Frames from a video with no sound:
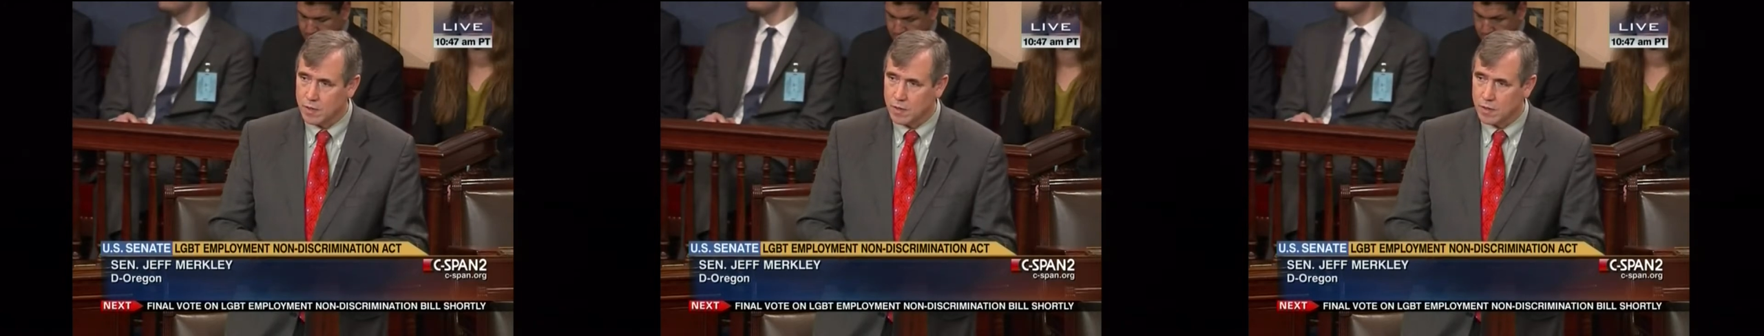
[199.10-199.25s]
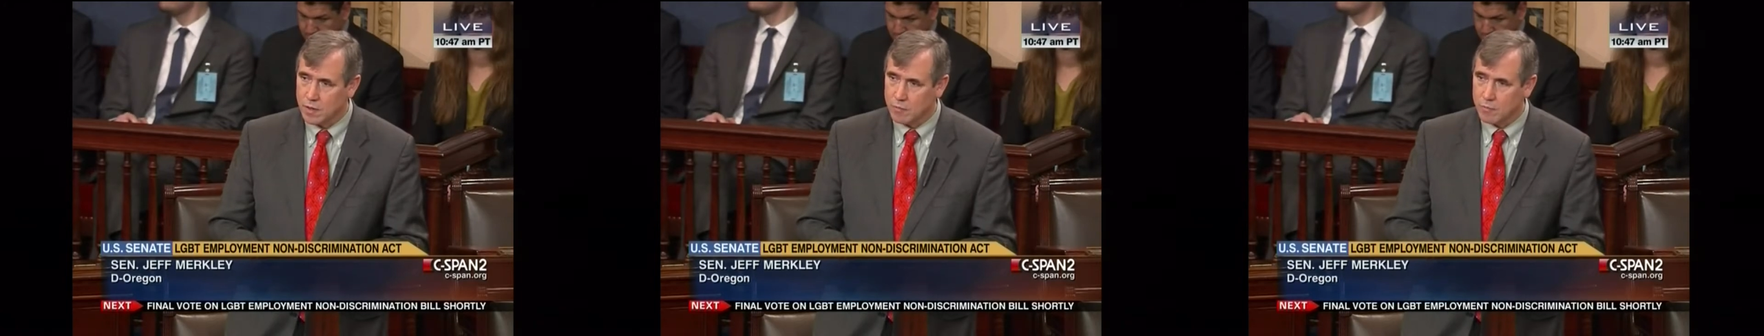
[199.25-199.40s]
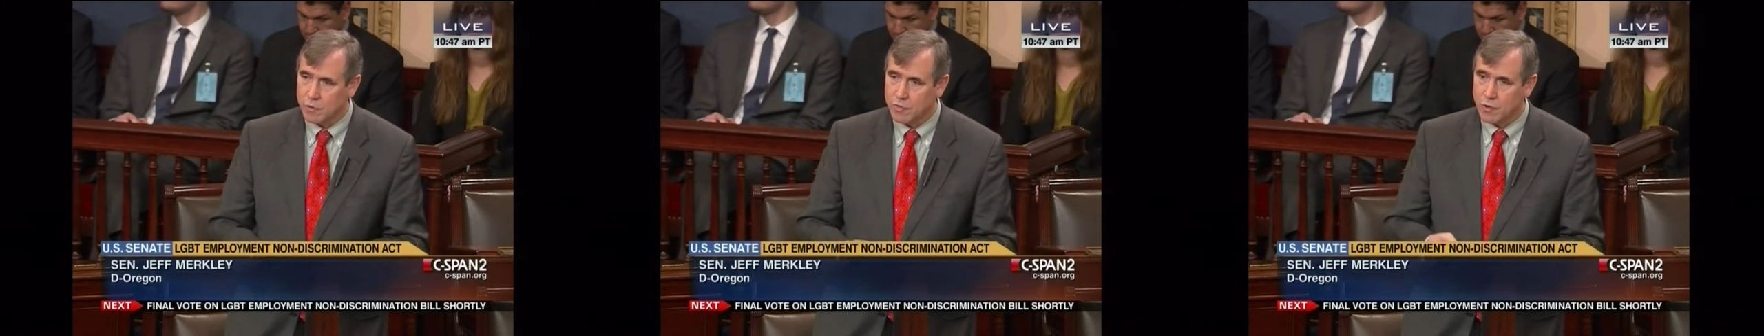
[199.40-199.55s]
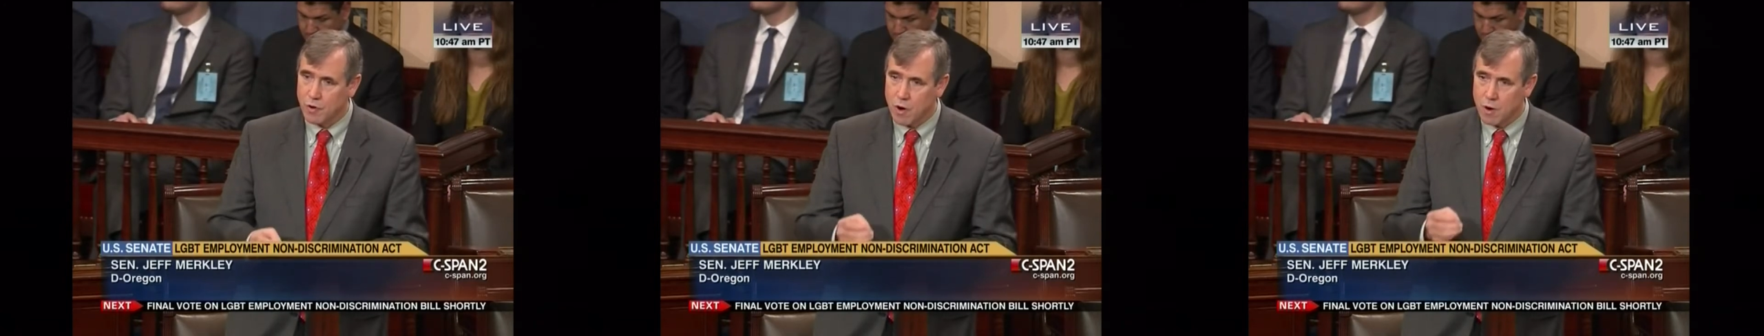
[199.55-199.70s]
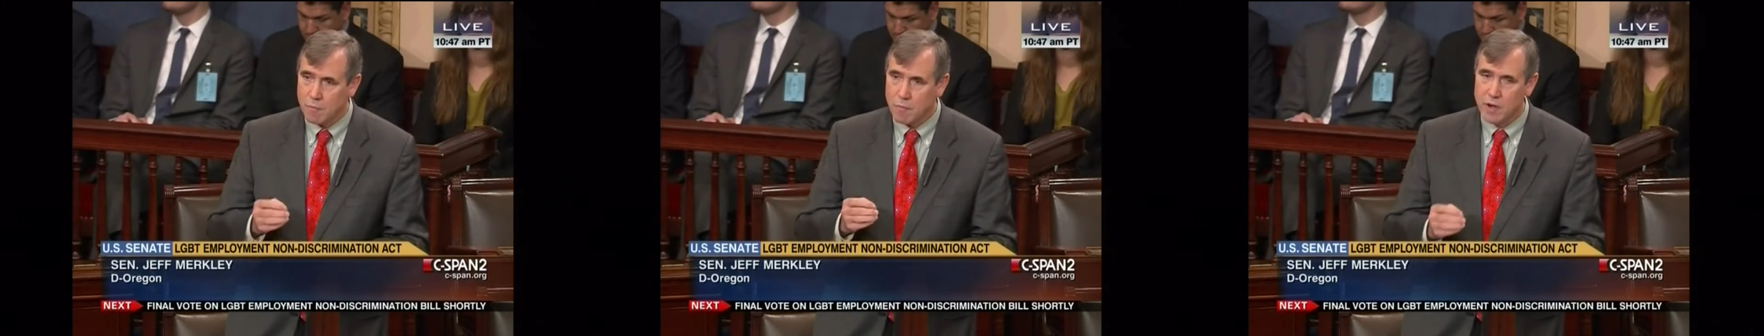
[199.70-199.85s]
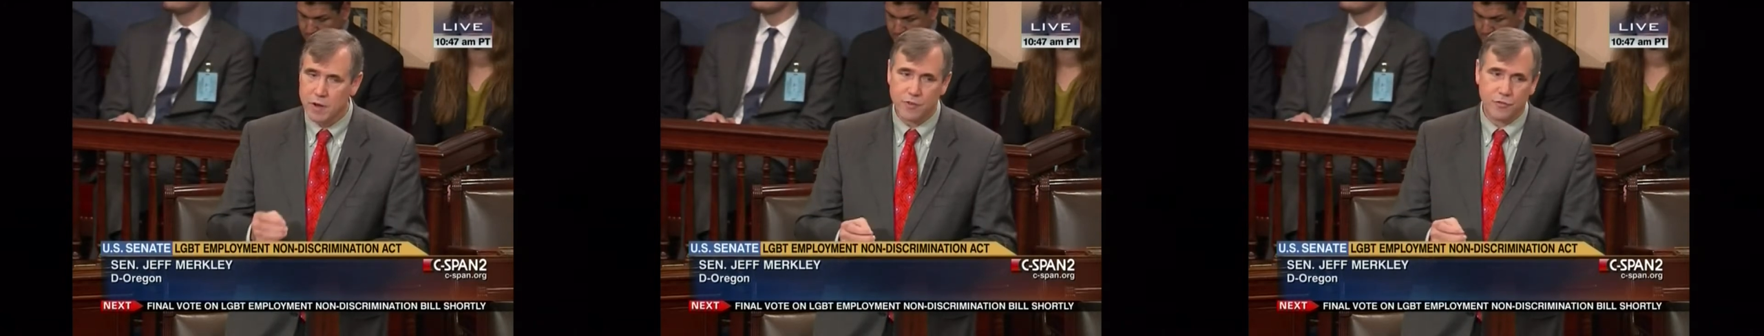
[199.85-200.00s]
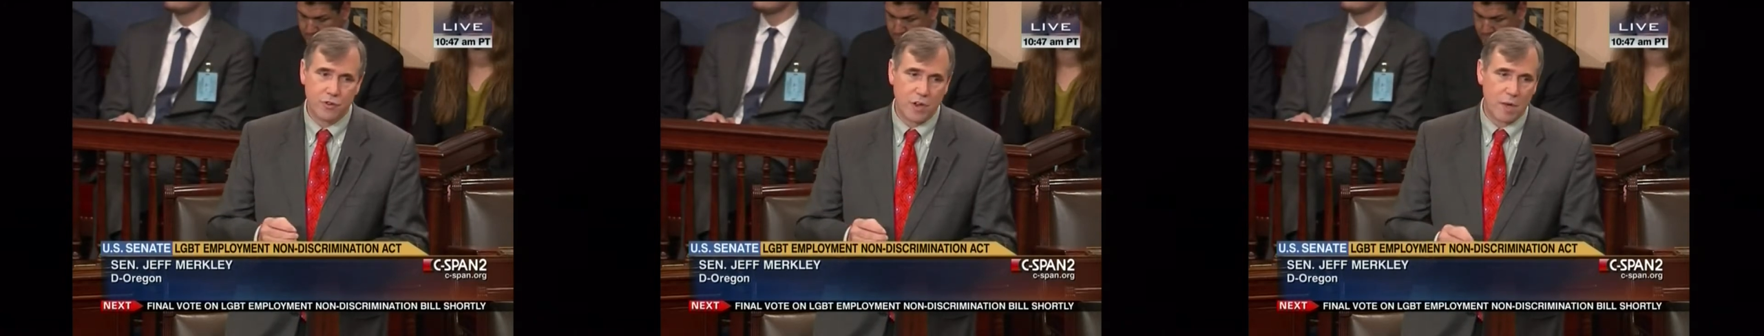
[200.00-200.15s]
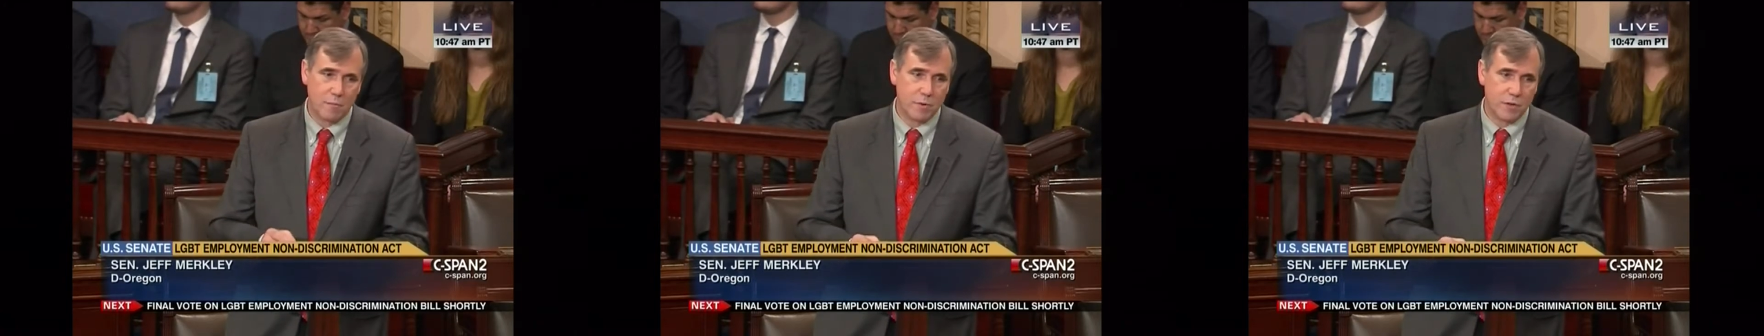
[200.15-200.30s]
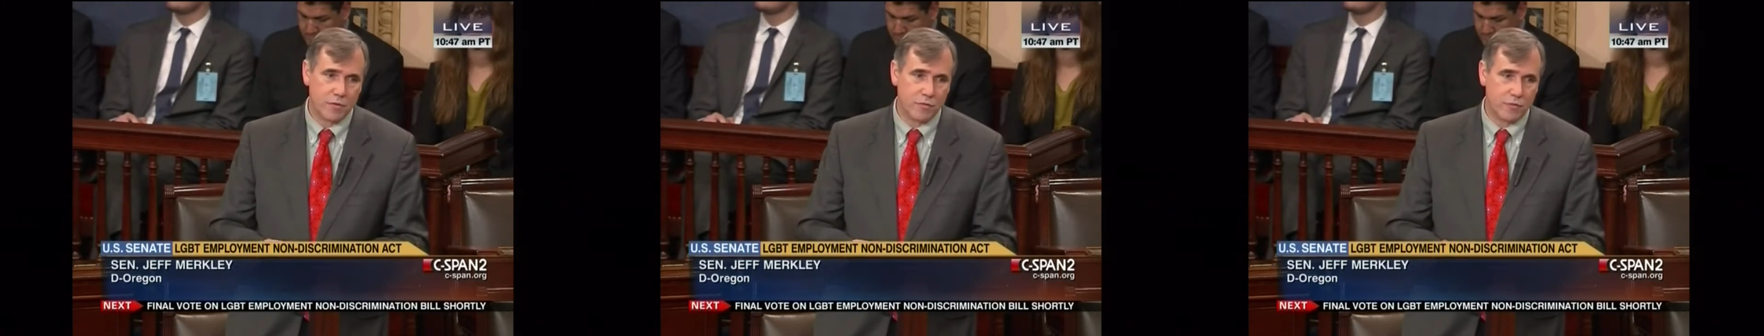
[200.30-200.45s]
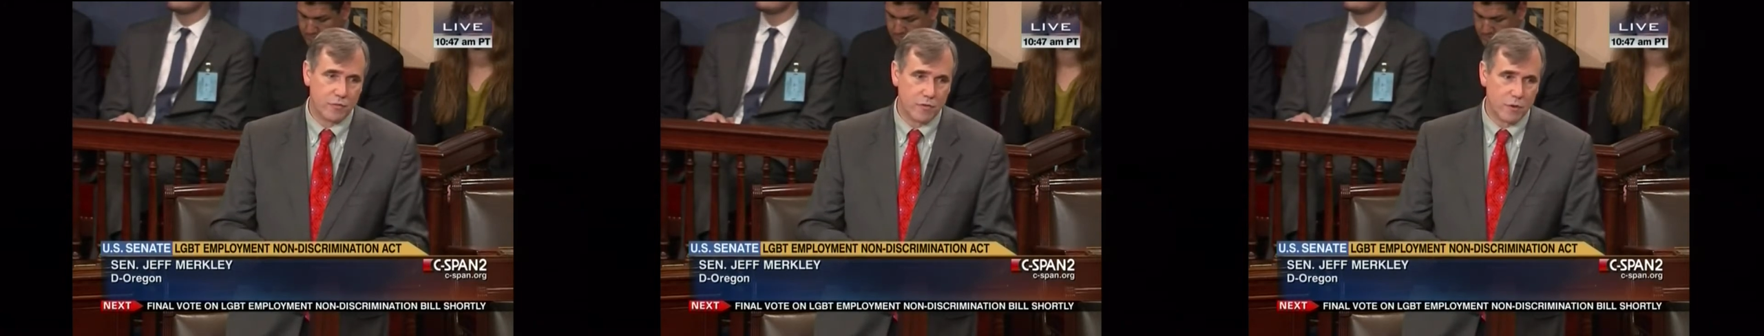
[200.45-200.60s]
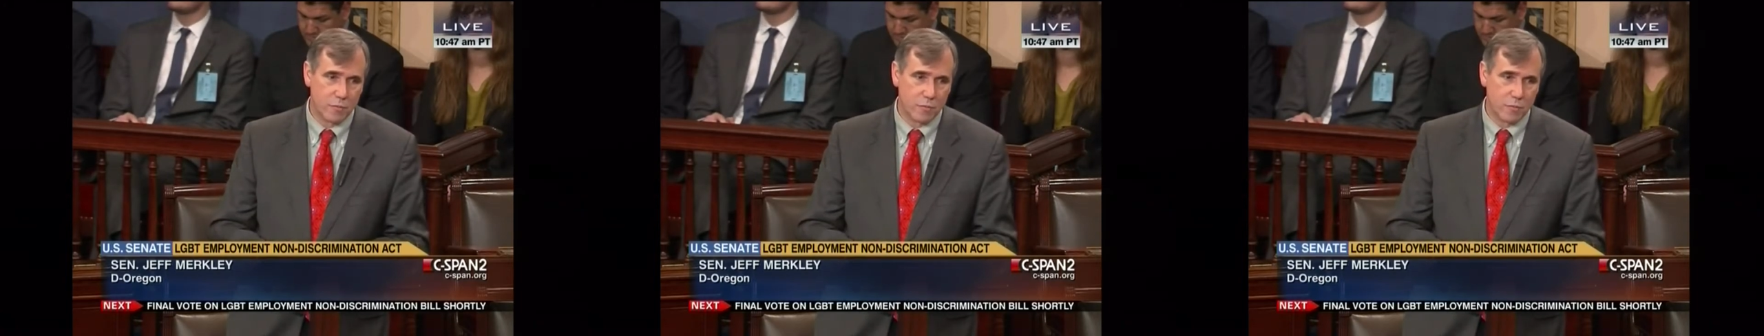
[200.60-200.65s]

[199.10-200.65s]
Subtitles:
But there are many champions of